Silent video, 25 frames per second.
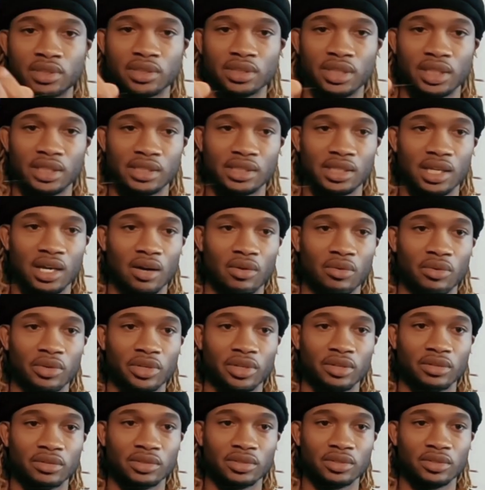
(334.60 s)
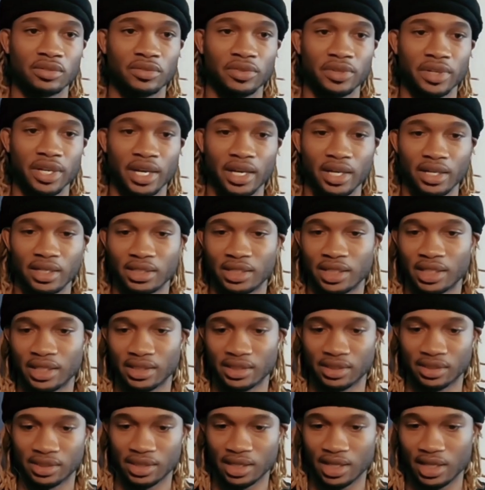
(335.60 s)
That's all we're gonna do for that
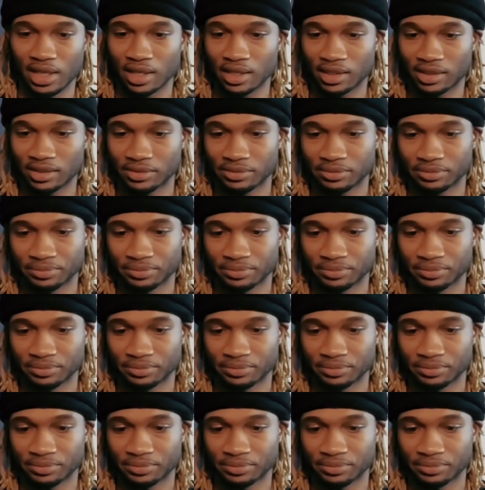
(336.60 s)
connected knot.